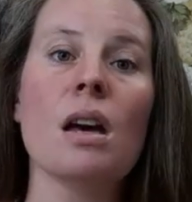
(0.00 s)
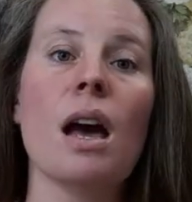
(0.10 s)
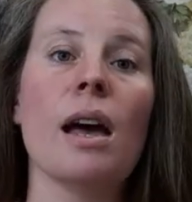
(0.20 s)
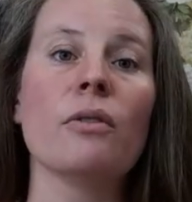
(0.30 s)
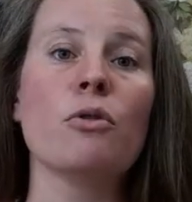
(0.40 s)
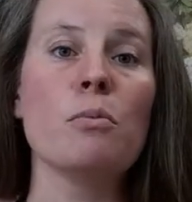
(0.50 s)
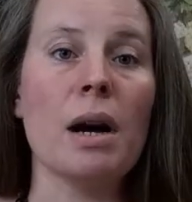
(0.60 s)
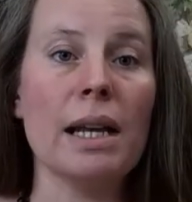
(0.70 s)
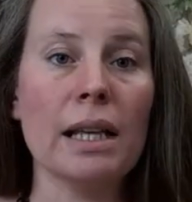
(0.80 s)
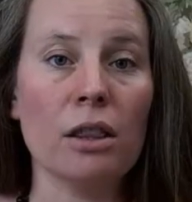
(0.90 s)
and for
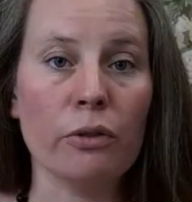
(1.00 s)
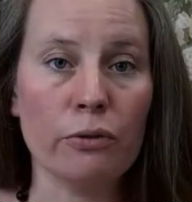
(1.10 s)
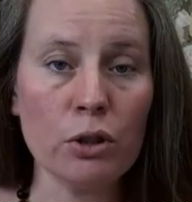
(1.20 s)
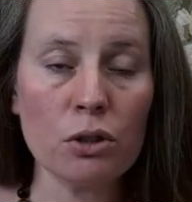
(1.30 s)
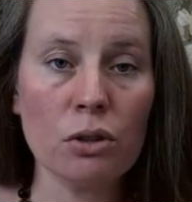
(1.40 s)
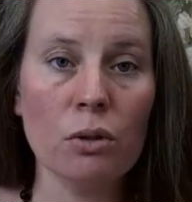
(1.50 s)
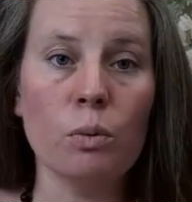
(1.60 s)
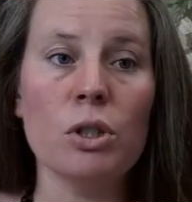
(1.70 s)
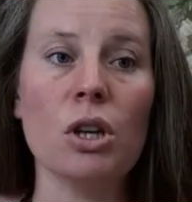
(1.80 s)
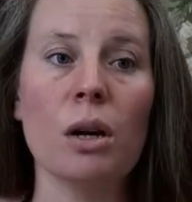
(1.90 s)
my length of foot,
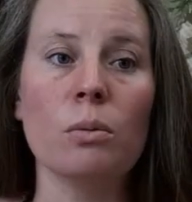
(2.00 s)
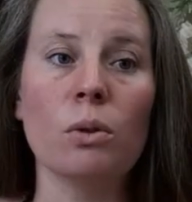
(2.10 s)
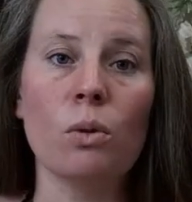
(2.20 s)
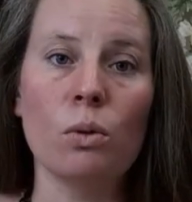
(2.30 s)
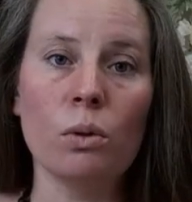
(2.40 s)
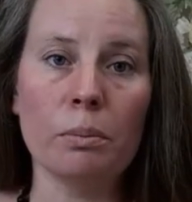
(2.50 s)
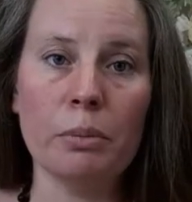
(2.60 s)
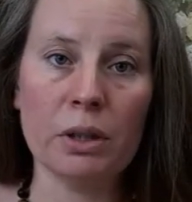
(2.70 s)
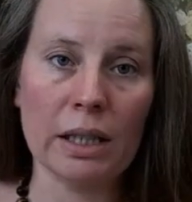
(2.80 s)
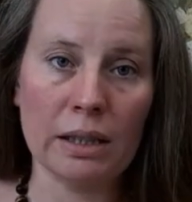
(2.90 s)
which I will all
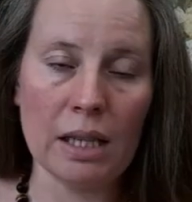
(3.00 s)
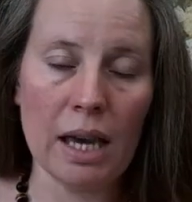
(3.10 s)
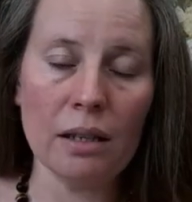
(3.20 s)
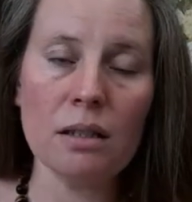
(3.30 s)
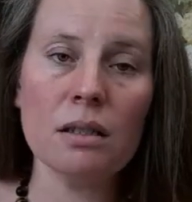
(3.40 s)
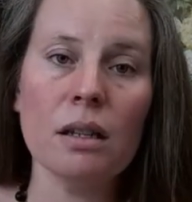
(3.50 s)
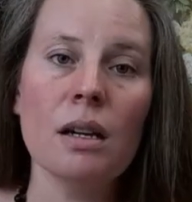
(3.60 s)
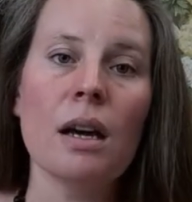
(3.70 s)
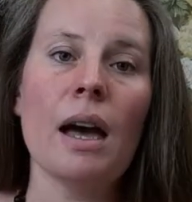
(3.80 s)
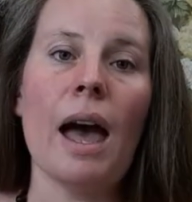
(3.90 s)
put at the end.
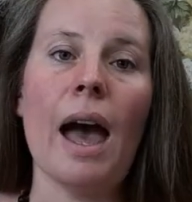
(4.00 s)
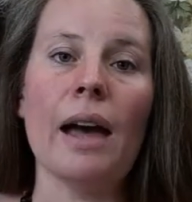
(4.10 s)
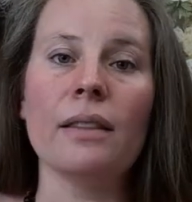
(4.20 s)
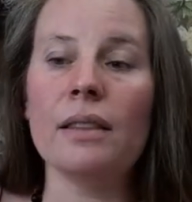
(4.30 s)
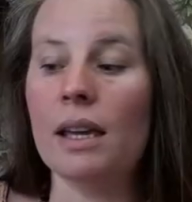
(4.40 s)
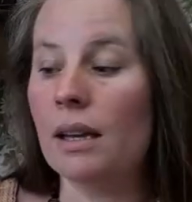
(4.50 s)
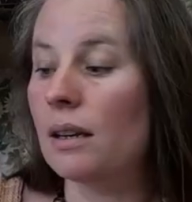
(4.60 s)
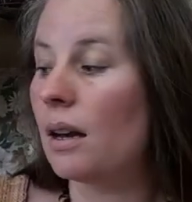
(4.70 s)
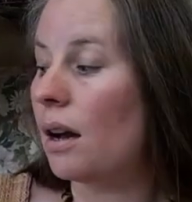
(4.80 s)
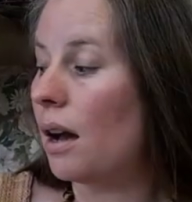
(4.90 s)
And
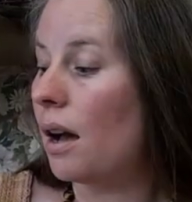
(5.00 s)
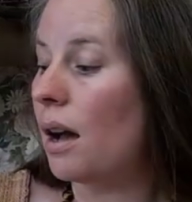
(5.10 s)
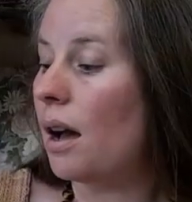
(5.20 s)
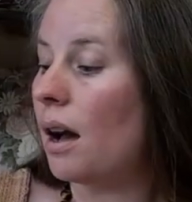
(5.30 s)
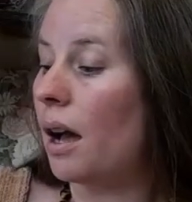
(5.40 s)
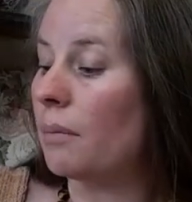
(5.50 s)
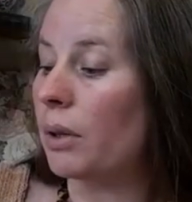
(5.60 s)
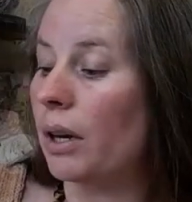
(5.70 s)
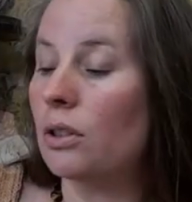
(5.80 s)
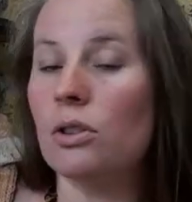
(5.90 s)
then I'm
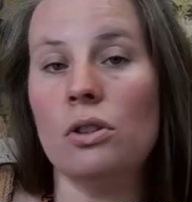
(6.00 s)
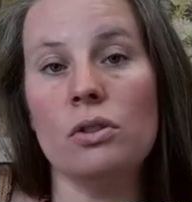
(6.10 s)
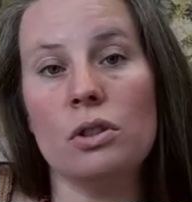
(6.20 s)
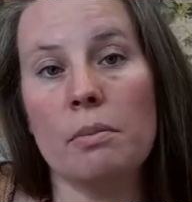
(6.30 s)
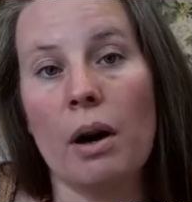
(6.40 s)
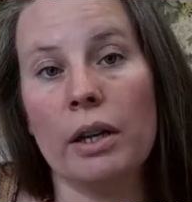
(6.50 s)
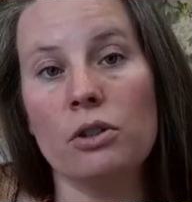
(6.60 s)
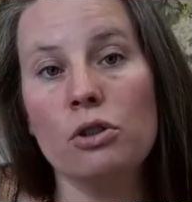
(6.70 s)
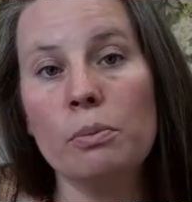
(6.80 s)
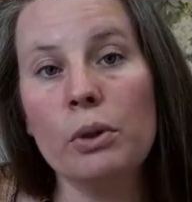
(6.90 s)
going to use my
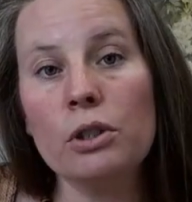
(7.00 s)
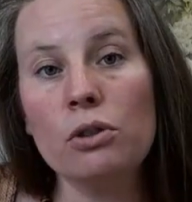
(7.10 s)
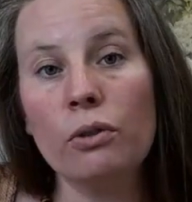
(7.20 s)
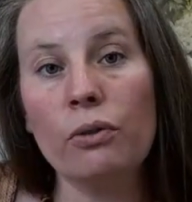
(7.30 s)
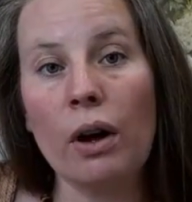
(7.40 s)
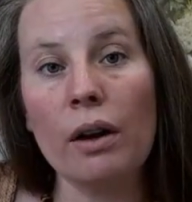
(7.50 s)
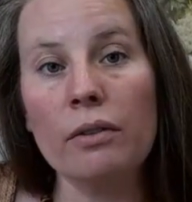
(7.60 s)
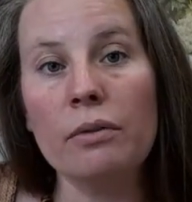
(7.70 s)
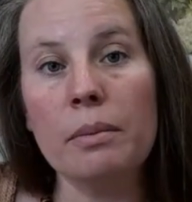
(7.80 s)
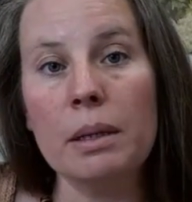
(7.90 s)

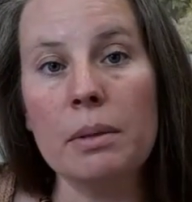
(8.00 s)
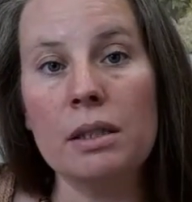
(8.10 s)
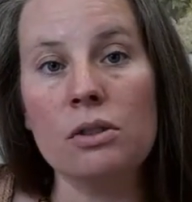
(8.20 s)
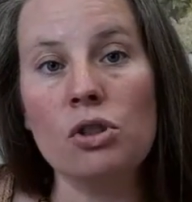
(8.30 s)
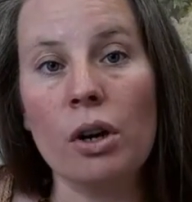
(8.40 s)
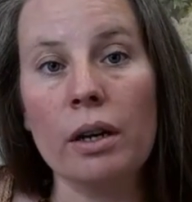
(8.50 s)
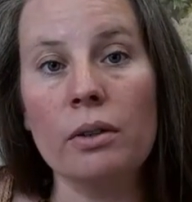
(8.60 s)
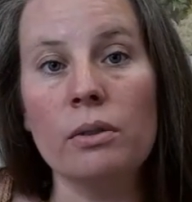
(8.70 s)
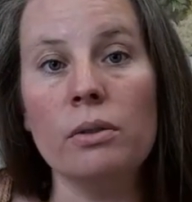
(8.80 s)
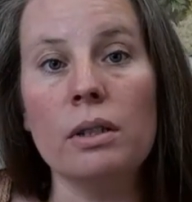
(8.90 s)
2.25mm
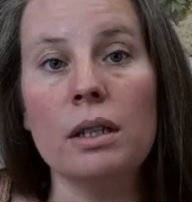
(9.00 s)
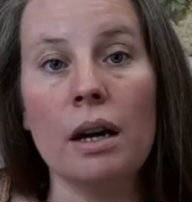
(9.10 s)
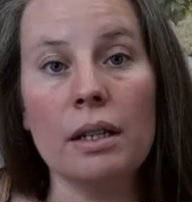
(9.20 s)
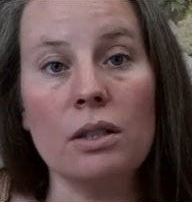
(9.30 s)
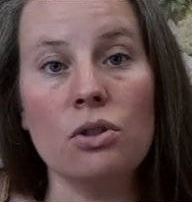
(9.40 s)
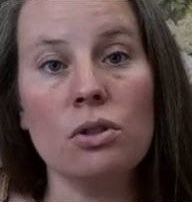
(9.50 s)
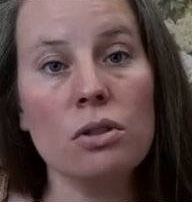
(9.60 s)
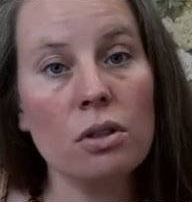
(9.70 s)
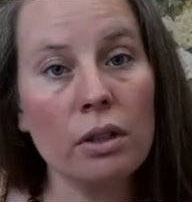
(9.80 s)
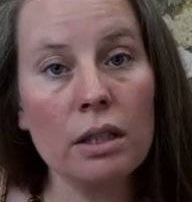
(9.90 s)
Chaigu 9-inch
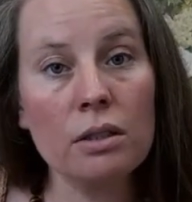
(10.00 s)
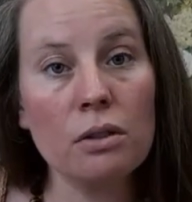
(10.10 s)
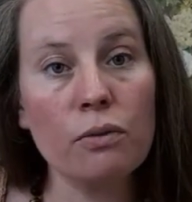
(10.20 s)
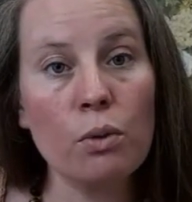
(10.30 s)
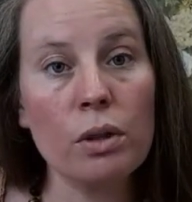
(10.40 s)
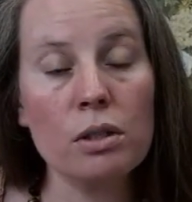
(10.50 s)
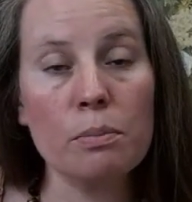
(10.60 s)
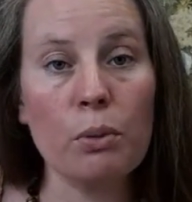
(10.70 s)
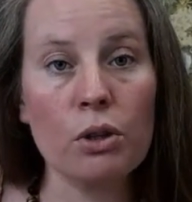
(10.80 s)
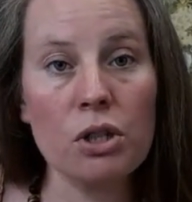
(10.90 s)
circulars for this
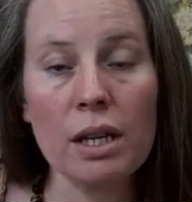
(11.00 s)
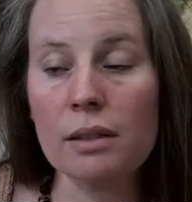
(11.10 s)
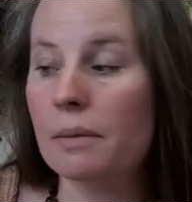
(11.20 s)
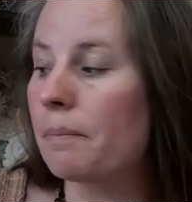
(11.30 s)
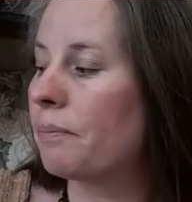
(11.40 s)
project.